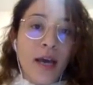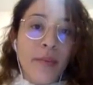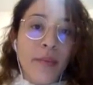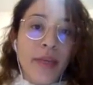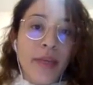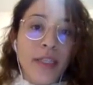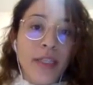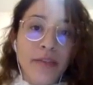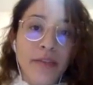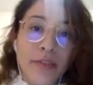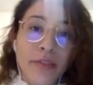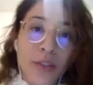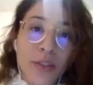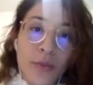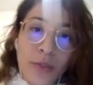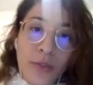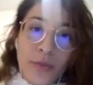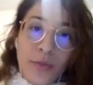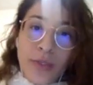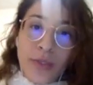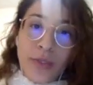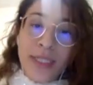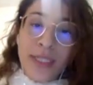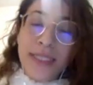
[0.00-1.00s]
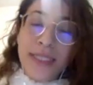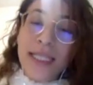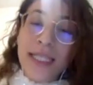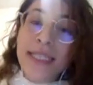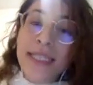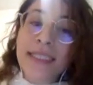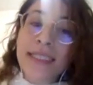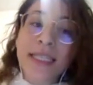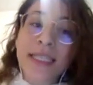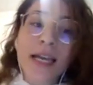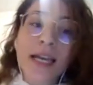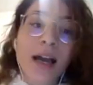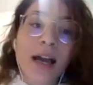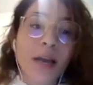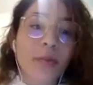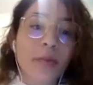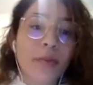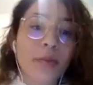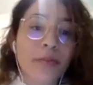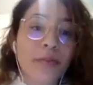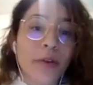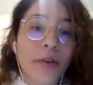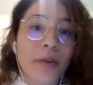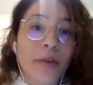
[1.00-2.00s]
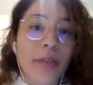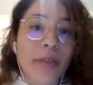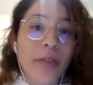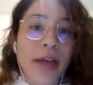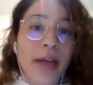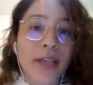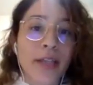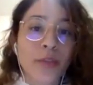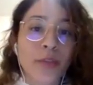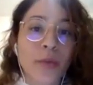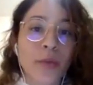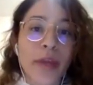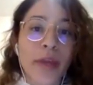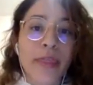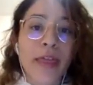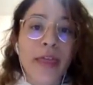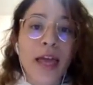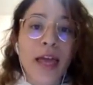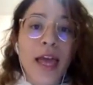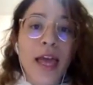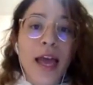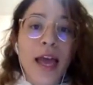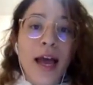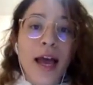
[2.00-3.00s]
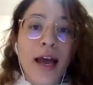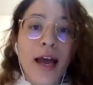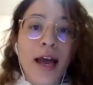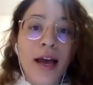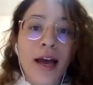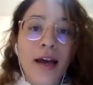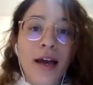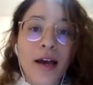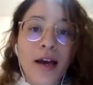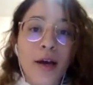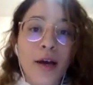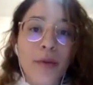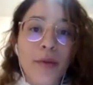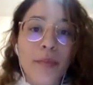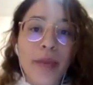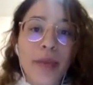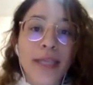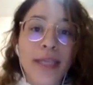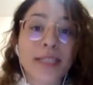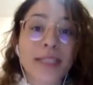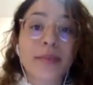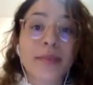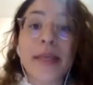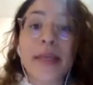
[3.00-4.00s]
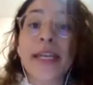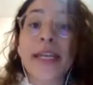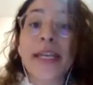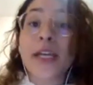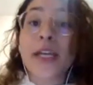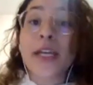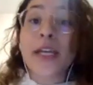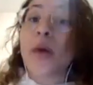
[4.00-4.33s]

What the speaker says: individuals with dyslexia. I will follow that with explaining